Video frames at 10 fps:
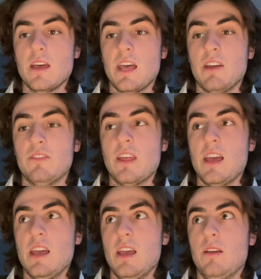If
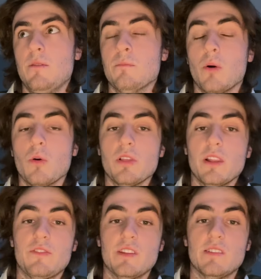they both
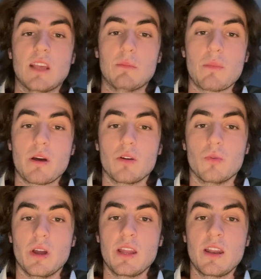lift the same amount of
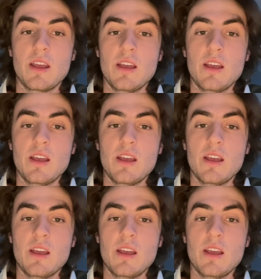weight,